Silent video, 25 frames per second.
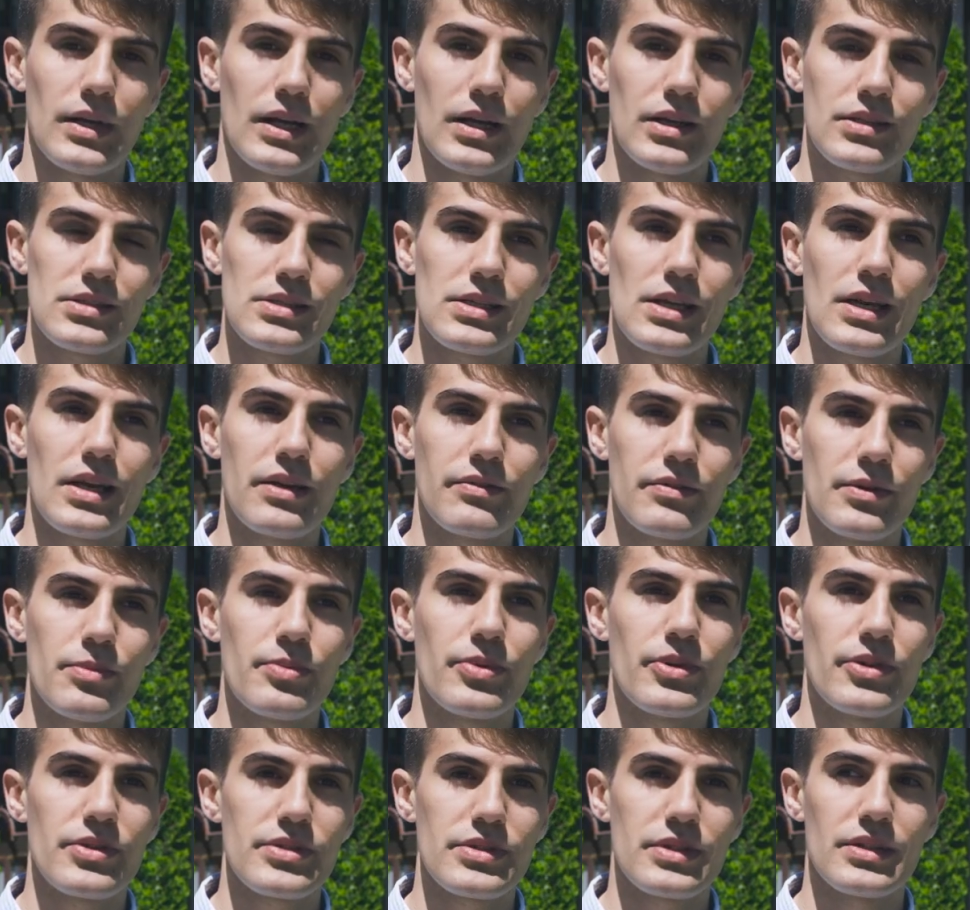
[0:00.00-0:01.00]
I'd say every
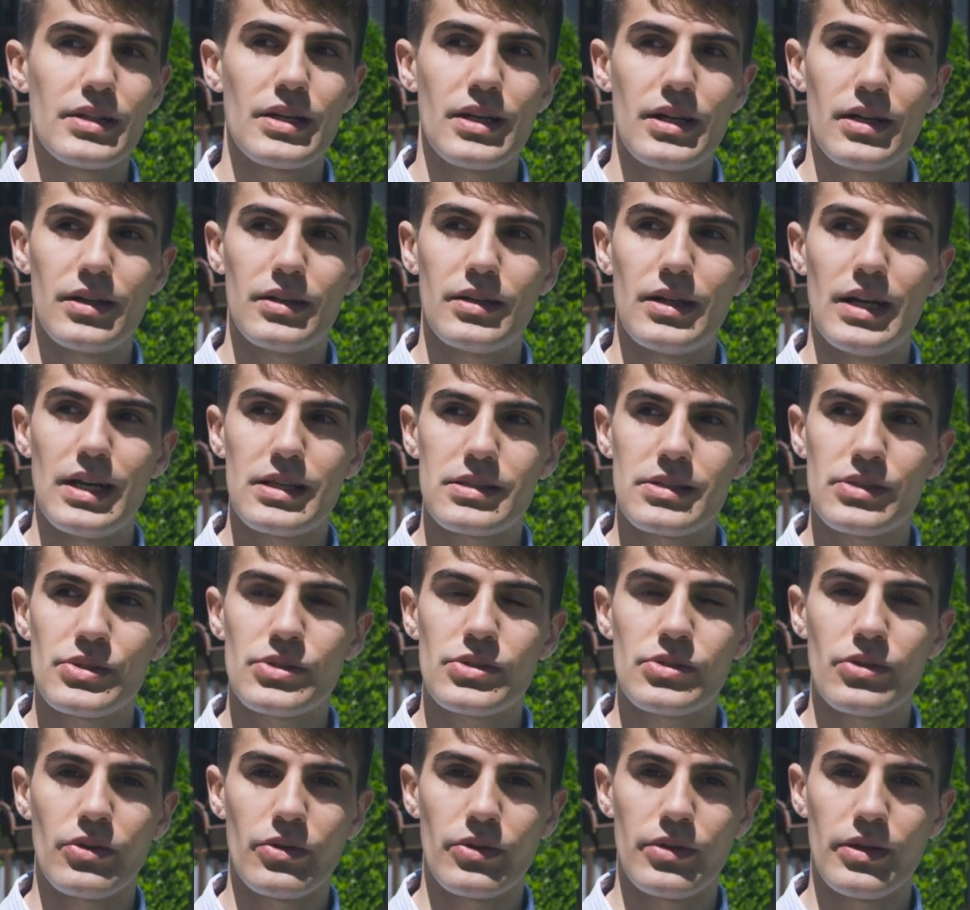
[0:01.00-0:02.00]
person here has a
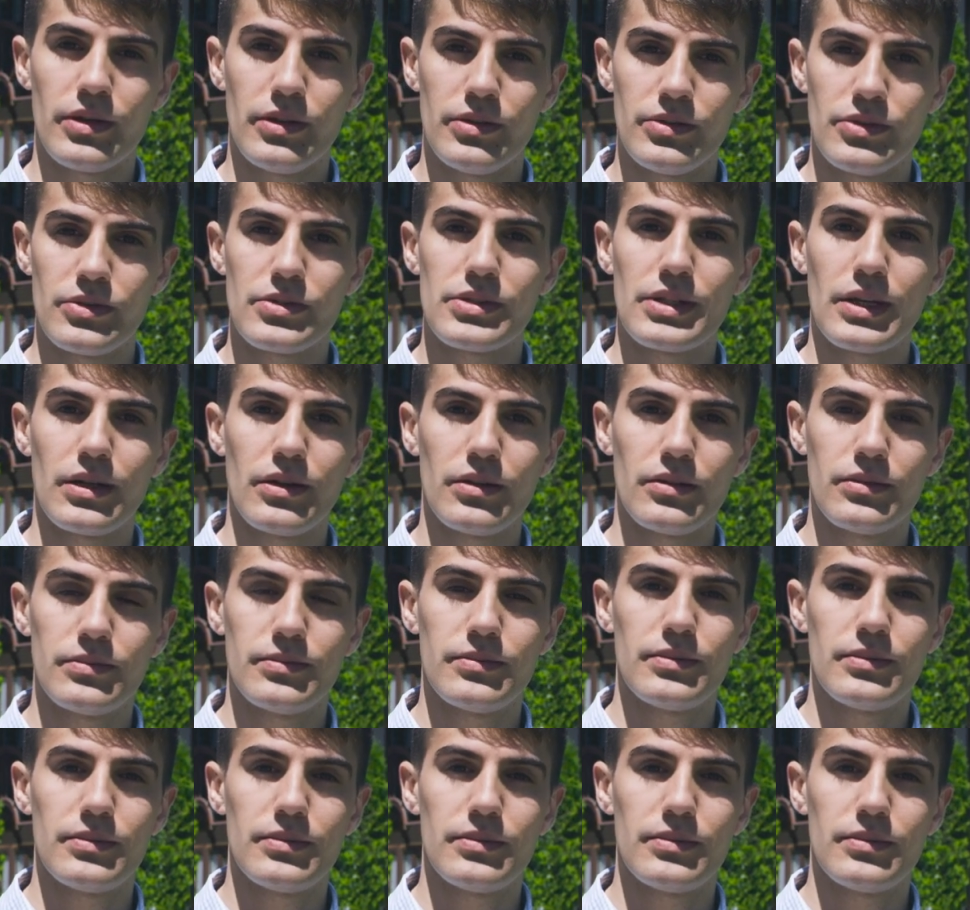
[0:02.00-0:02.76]
story to tell.